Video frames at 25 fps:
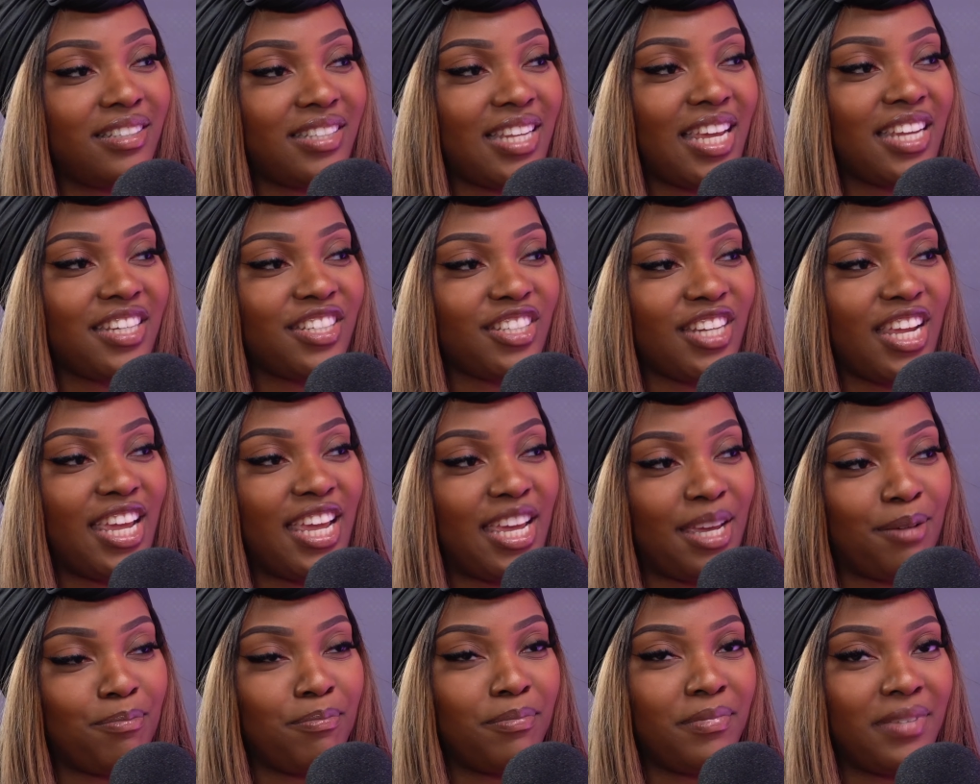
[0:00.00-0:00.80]

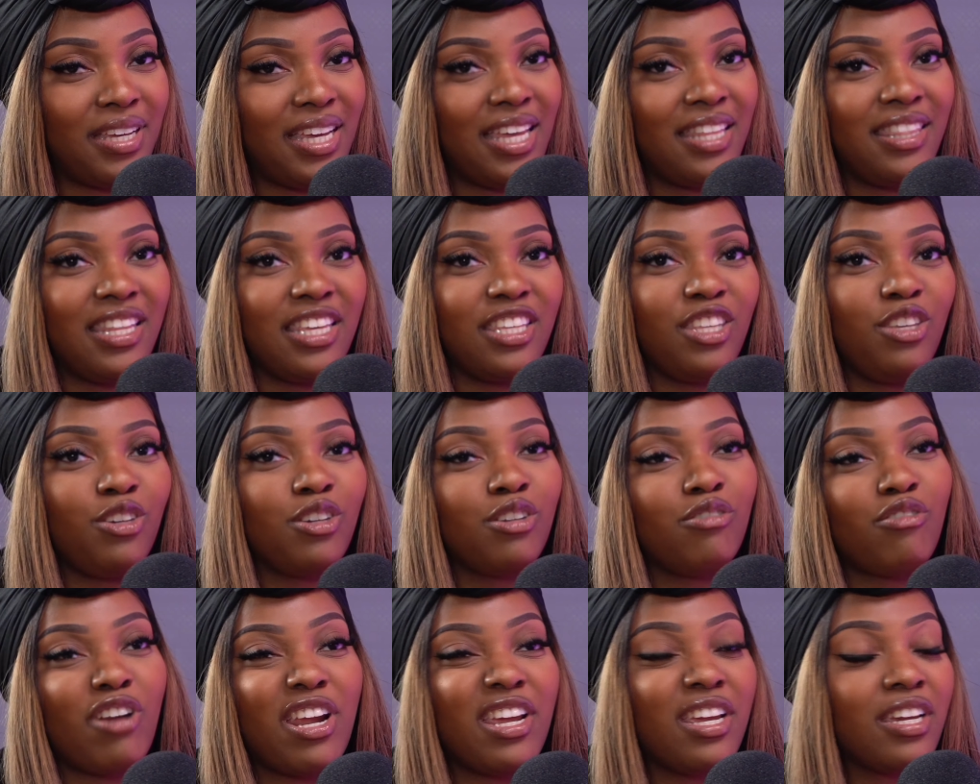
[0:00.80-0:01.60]
-m, and then
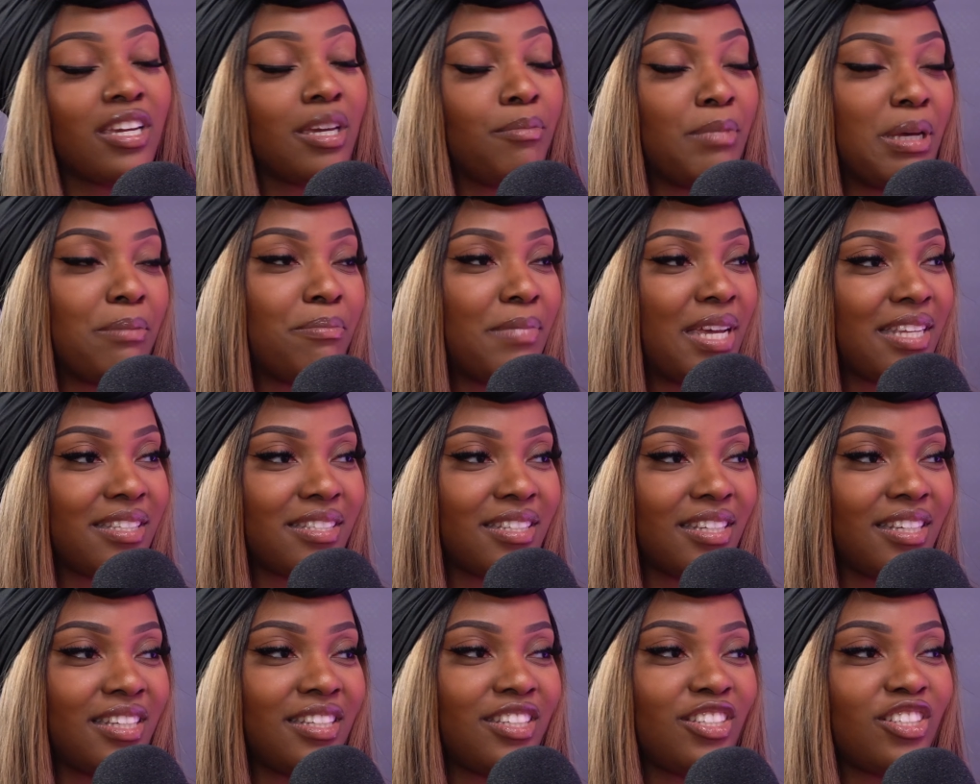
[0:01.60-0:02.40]
you can write a commit
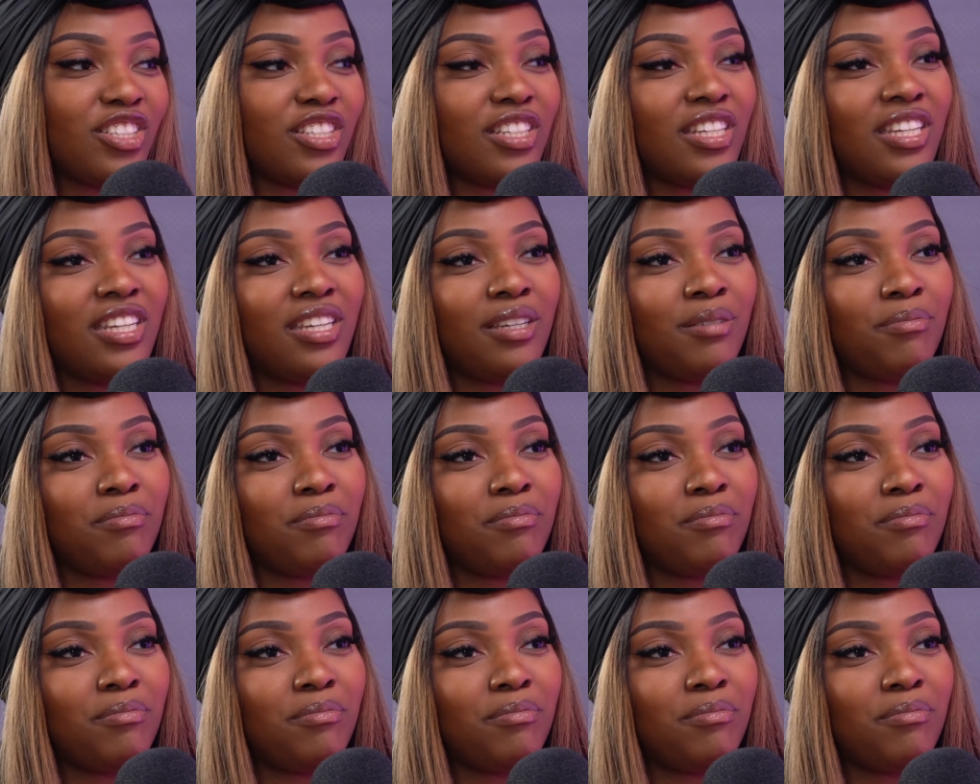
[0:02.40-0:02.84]
message.